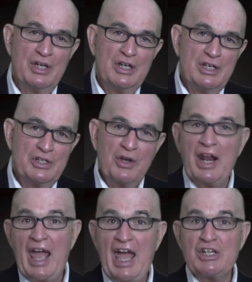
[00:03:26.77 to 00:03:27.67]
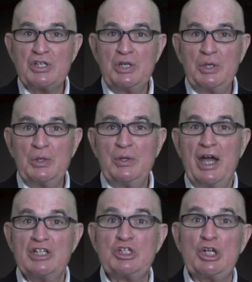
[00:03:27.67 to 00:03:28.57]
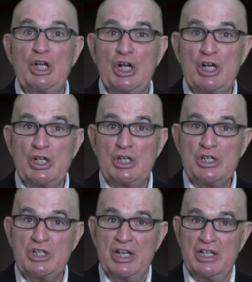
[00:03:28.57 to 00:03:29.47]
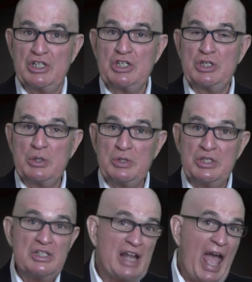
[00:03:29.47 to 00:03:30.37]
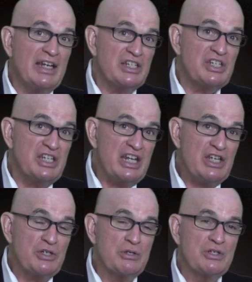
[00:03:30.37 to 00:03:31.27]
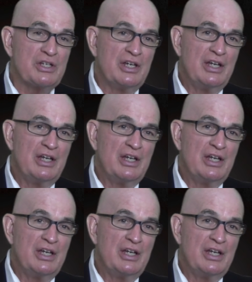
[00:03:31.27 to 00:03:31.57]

So can I ask you as learners and as students and as teachers